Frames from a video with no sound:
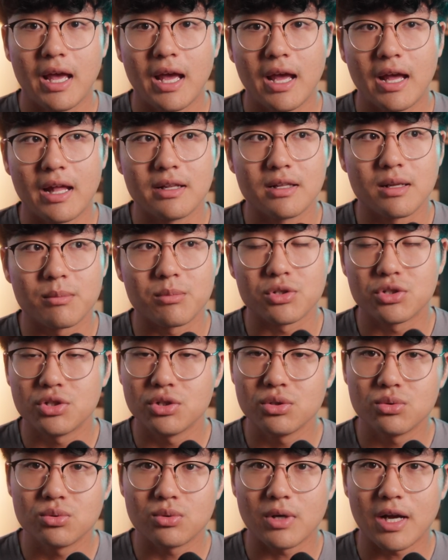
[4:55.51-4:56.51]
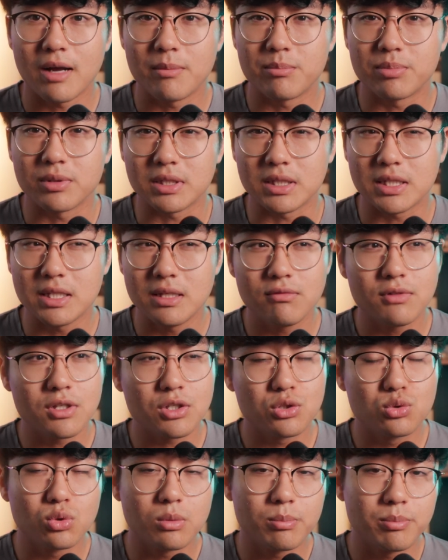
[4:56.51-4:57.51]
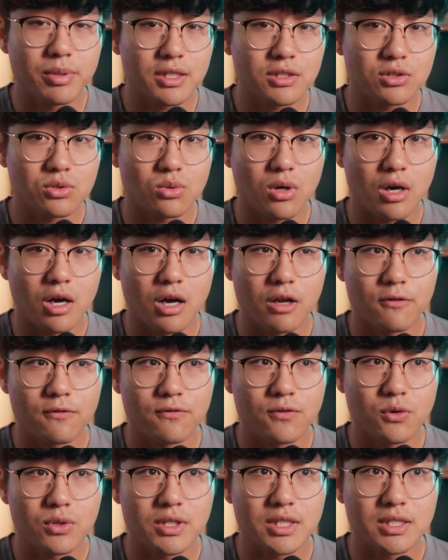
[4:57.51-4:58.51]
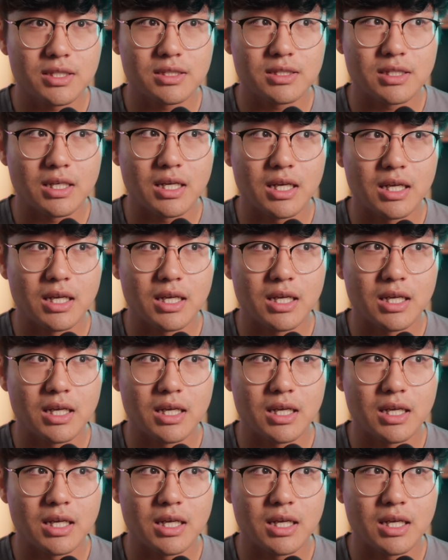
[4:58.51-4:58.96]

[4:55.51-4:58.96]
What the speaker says: And number two, I believe the dual pixel autofocus